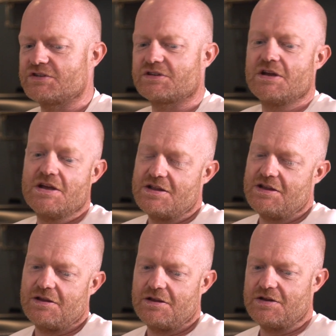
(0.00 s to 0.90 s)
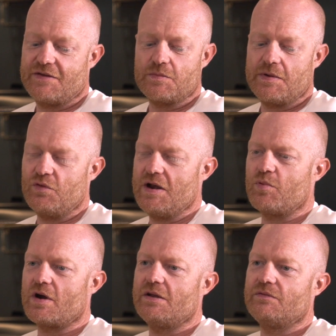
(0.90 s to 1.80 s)
Just you have to be really
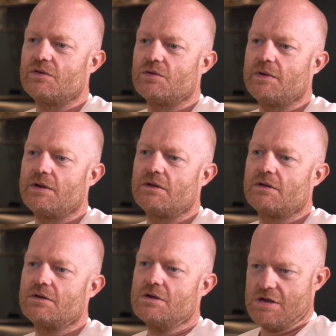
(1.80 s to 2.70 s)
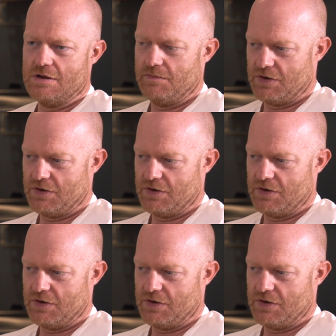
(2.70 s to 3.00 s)
brave, you know what I mean?